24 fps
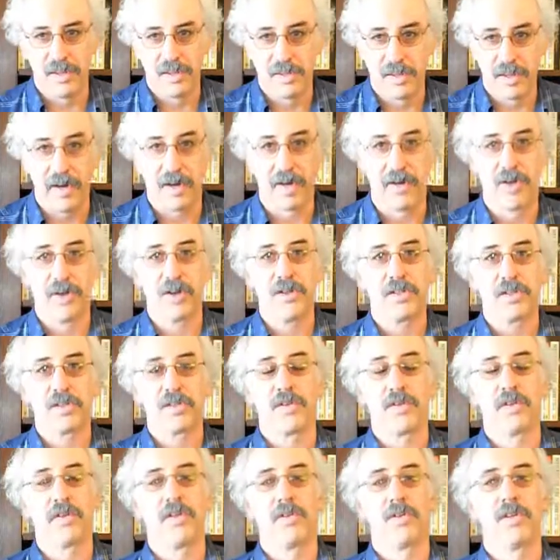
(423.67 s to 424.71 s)
they're
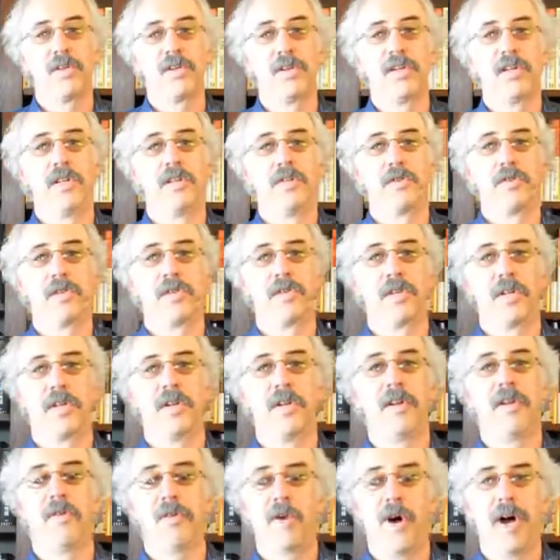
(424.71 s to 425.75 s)
also interested
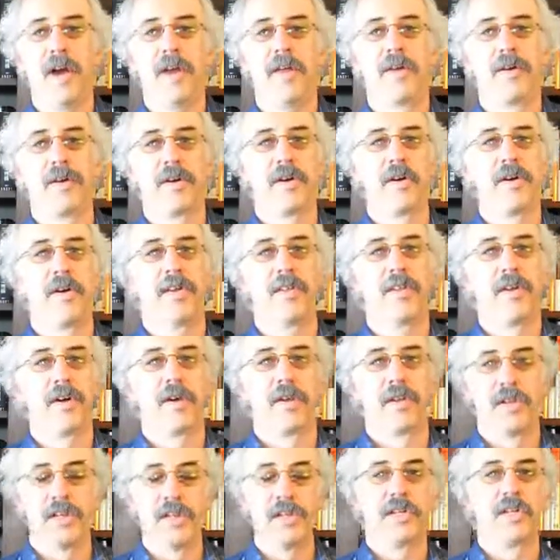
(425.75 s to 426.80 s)
in, why they're
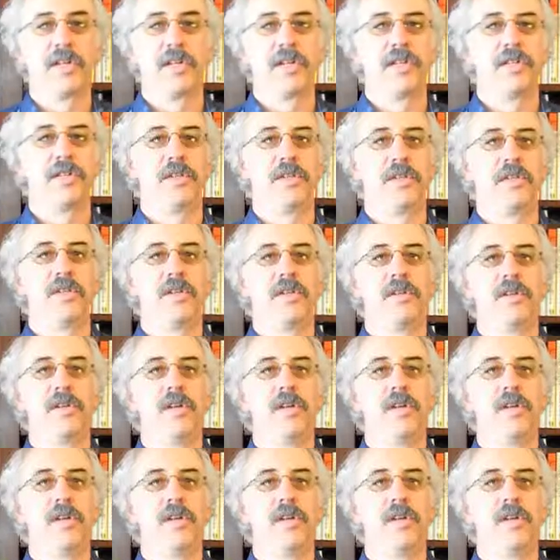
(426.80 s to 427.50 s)
listening to you.